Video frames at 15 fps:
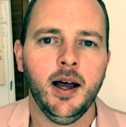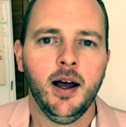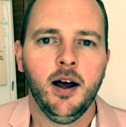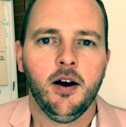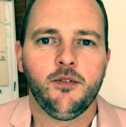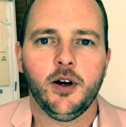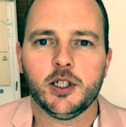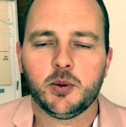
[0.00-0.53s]

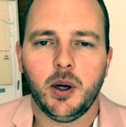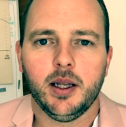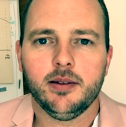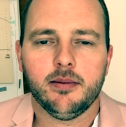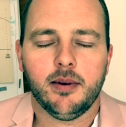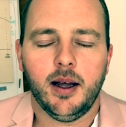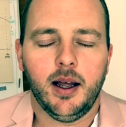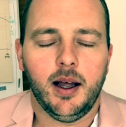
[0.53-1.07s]
First
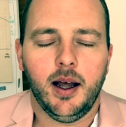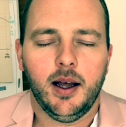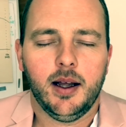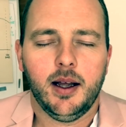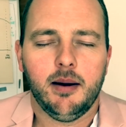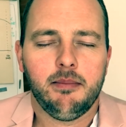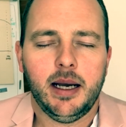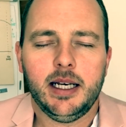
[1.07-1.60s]
one,
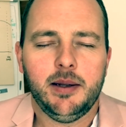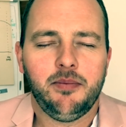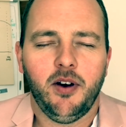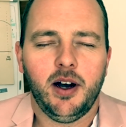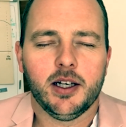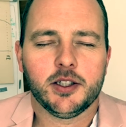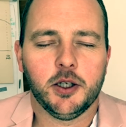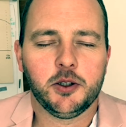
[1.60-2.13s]
uh, mainly
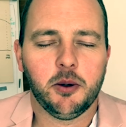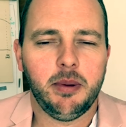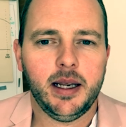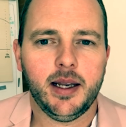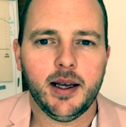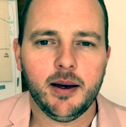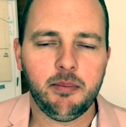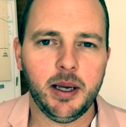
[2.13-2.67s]
via social
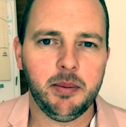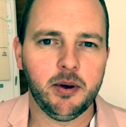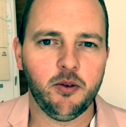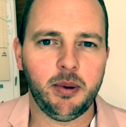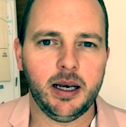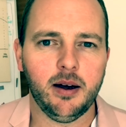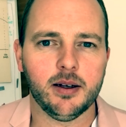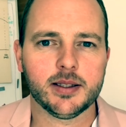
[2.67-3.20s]
media, people have
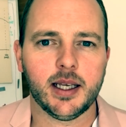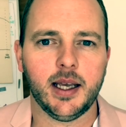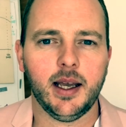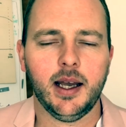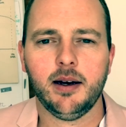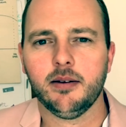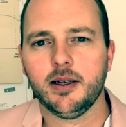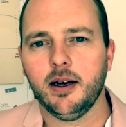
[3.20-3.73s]
been asking
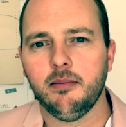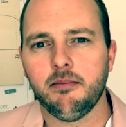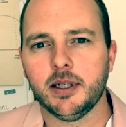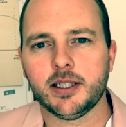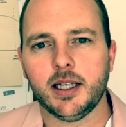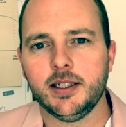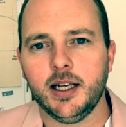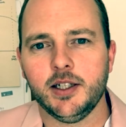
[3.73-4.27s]
how come
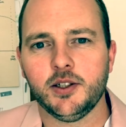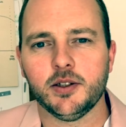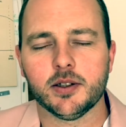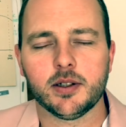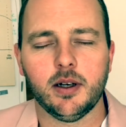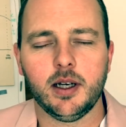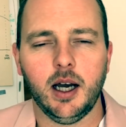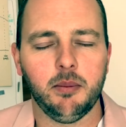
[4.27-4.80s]
estate agents
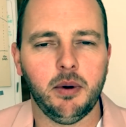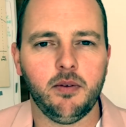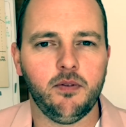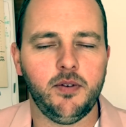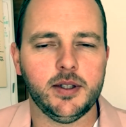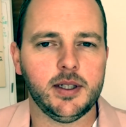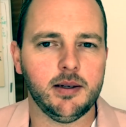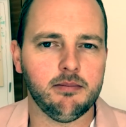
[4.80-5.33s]
can come and
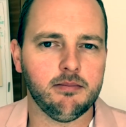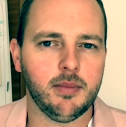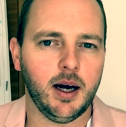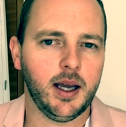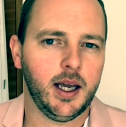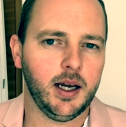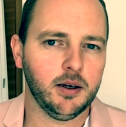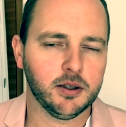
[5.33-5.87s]
visit my
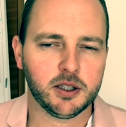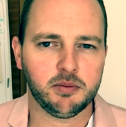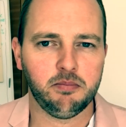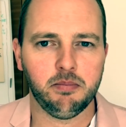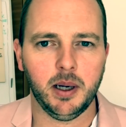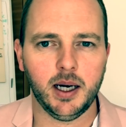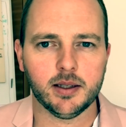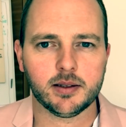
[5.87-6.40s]
house,
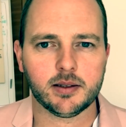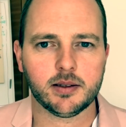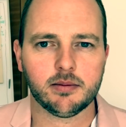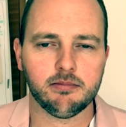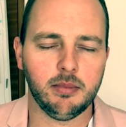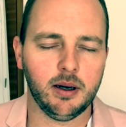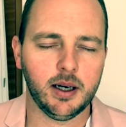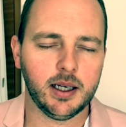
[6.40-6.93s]
but
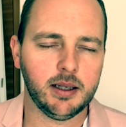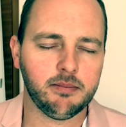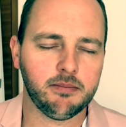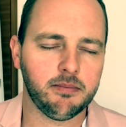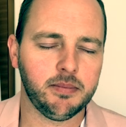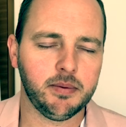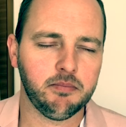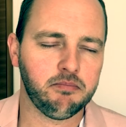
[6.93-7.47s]
my
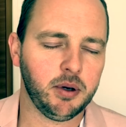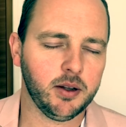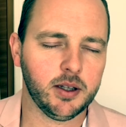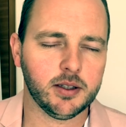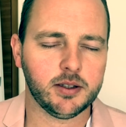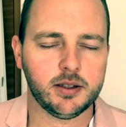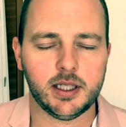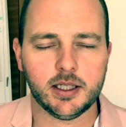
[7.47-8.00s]
brother,
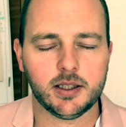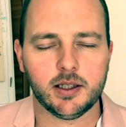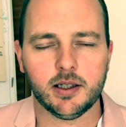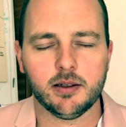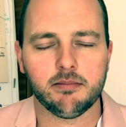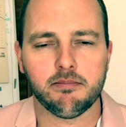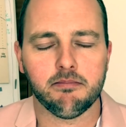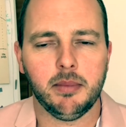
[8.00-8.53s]

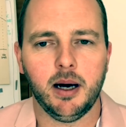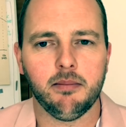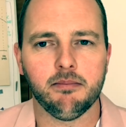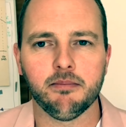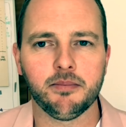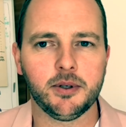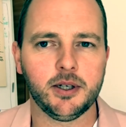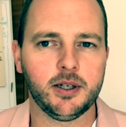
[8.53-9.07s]
sister, mum
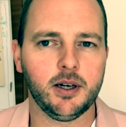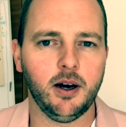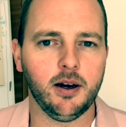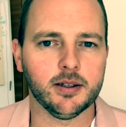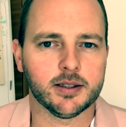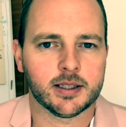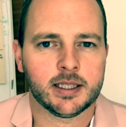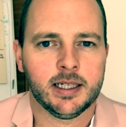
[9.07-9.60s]

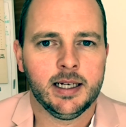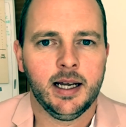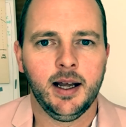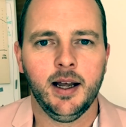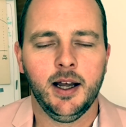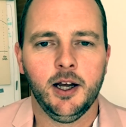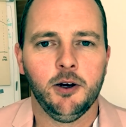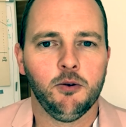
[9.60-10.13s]
can't.
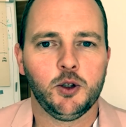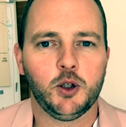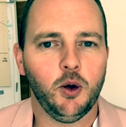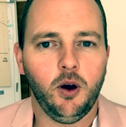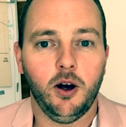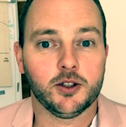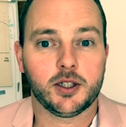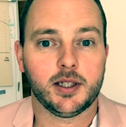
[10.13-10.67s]
Short
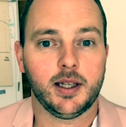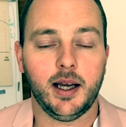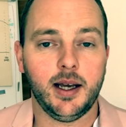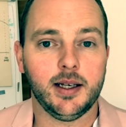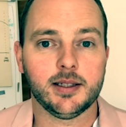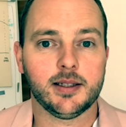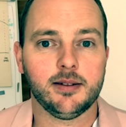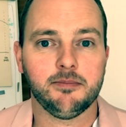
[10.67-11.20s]
answer to that
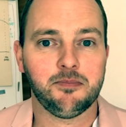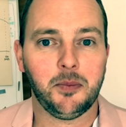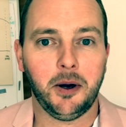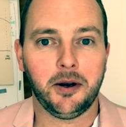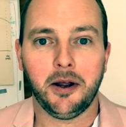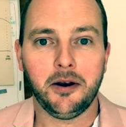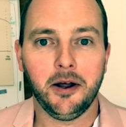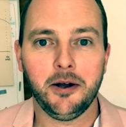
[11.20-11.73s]
is I
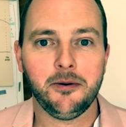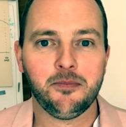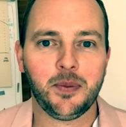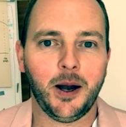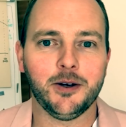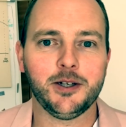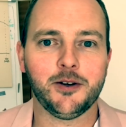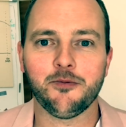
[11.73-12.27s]
don't know.
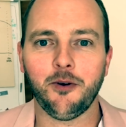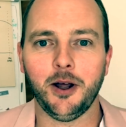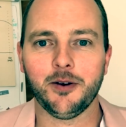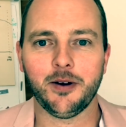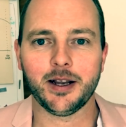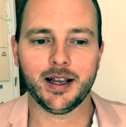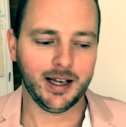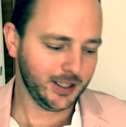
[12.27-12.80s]
I didn't write the
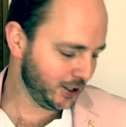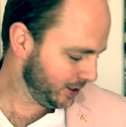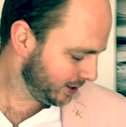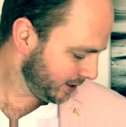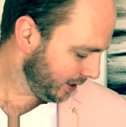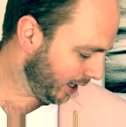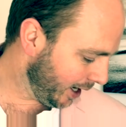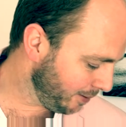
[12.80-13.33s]
regulations.
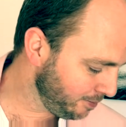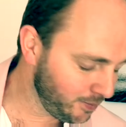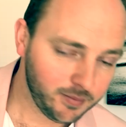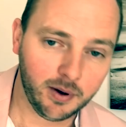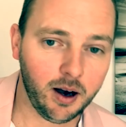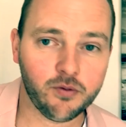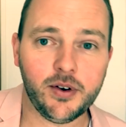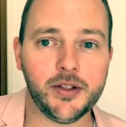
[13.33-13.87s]
Um,
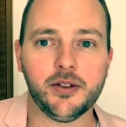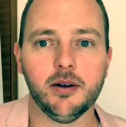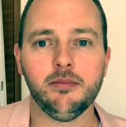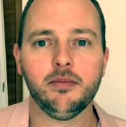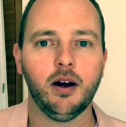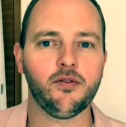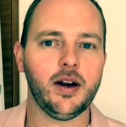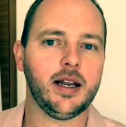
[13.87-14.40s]
I've read them.
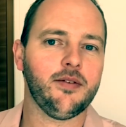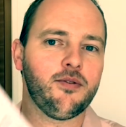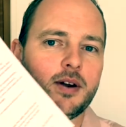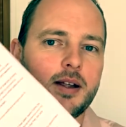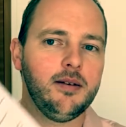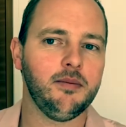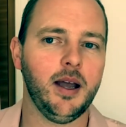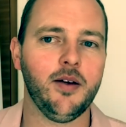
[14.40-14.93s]
I've read
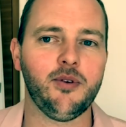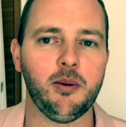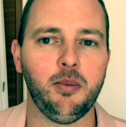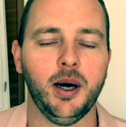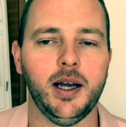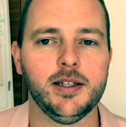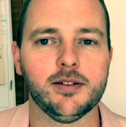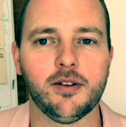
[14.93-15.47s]
every every
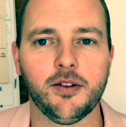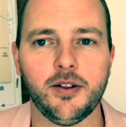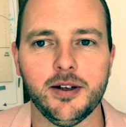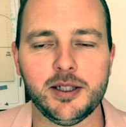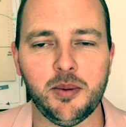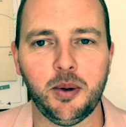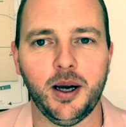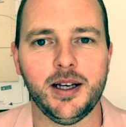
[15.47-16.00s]
page of the
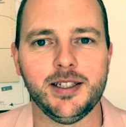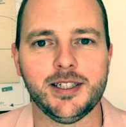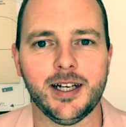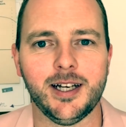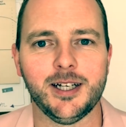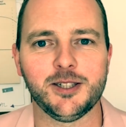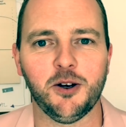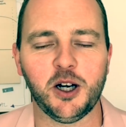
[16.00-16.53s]
30-page
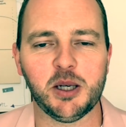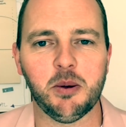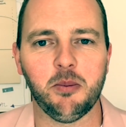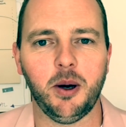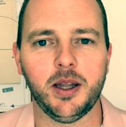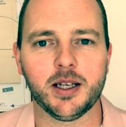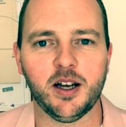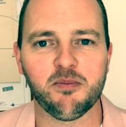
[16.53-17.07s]
uh, document by
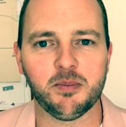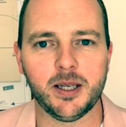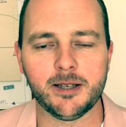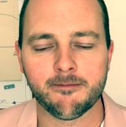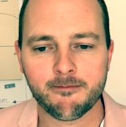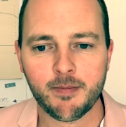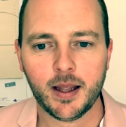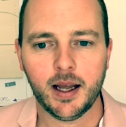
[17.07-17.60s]
the government.
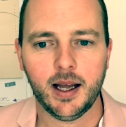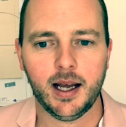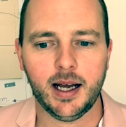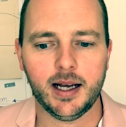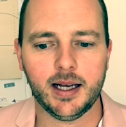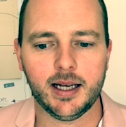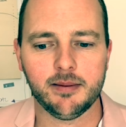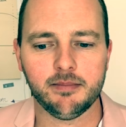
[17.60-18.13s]

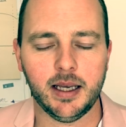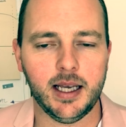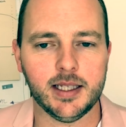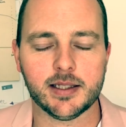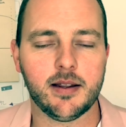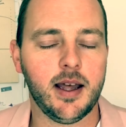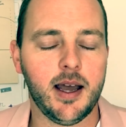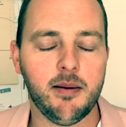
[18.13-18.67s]
Um, it's
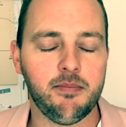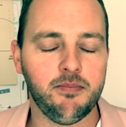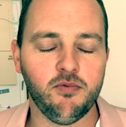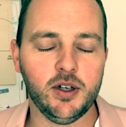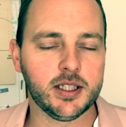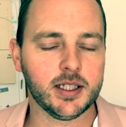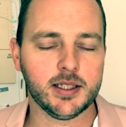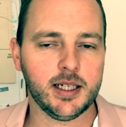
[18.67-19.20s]
their
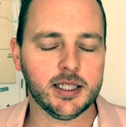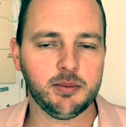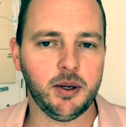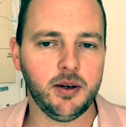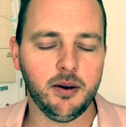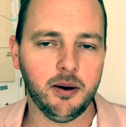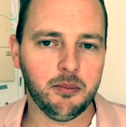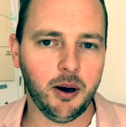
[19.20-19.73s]
risk assessment,
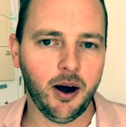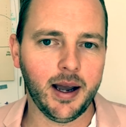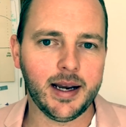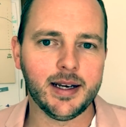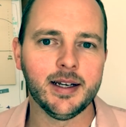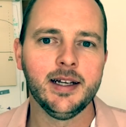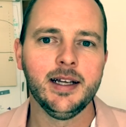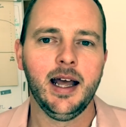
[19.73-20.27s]
not
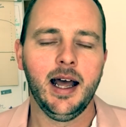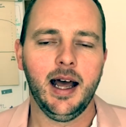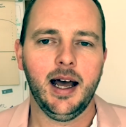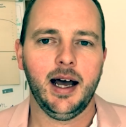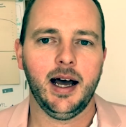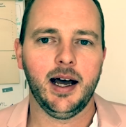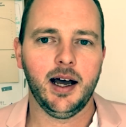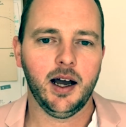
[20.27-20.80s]
mine.
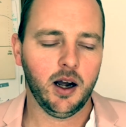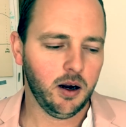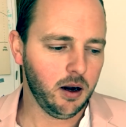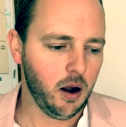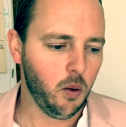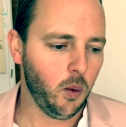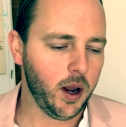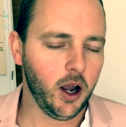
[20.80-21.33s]

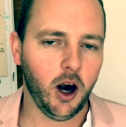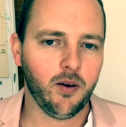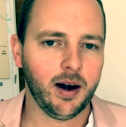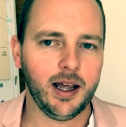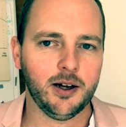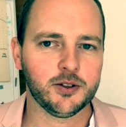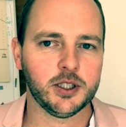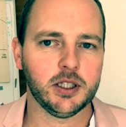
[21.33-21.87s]
Uh, we are
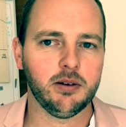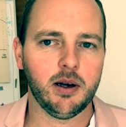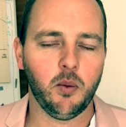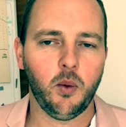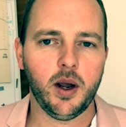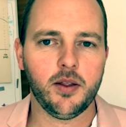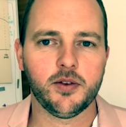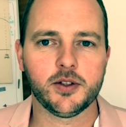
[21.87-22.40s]
allowed to do it
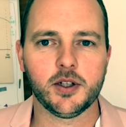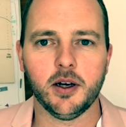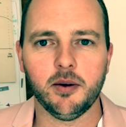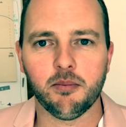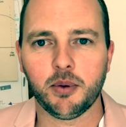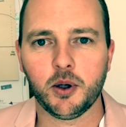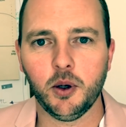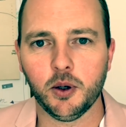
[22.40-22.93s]
with certain
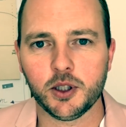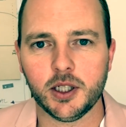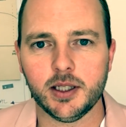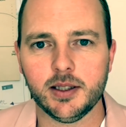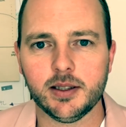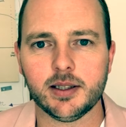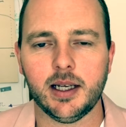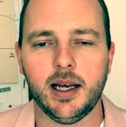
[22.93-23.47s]

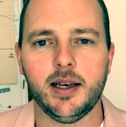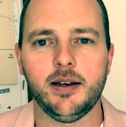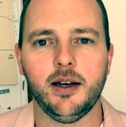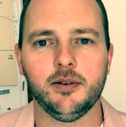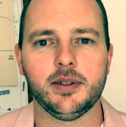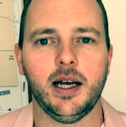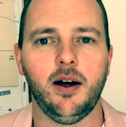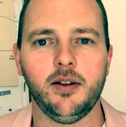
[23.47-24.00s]
precautions, and no
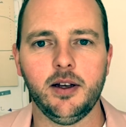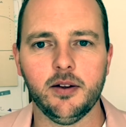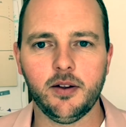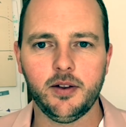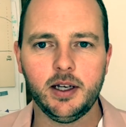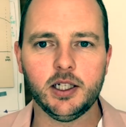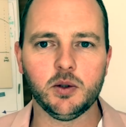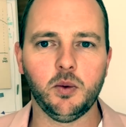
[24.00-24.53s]
doubt the other
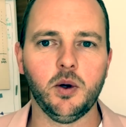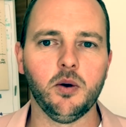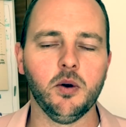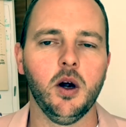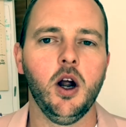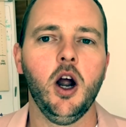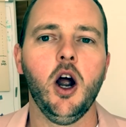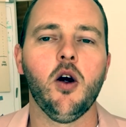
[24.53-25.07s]
things will
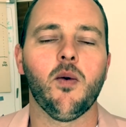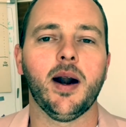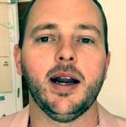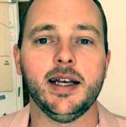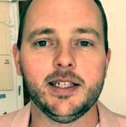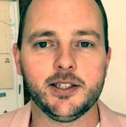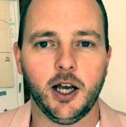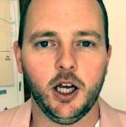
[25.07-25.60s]

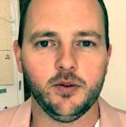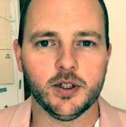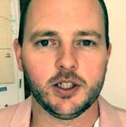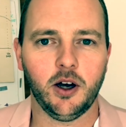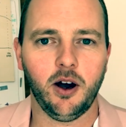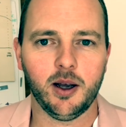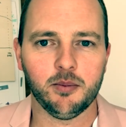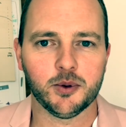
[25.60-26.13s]
release over
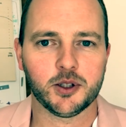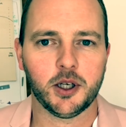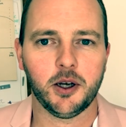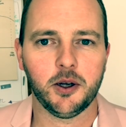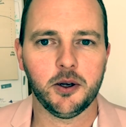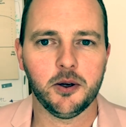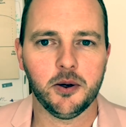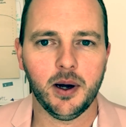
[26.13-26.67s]
time.
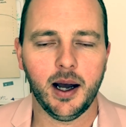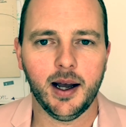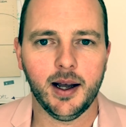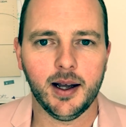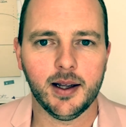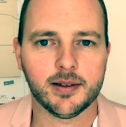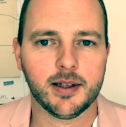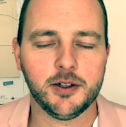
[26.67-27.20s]
So
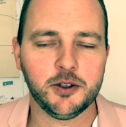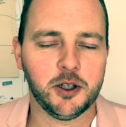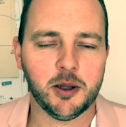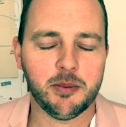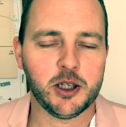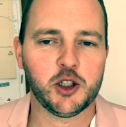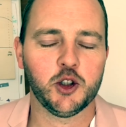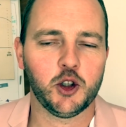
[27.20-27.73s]
uh, don't shoot the
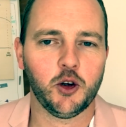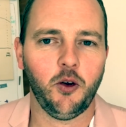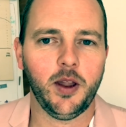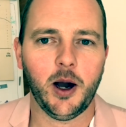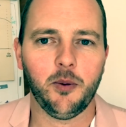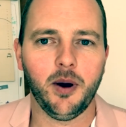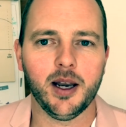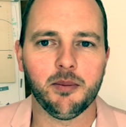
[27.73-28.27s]
messenger on that one.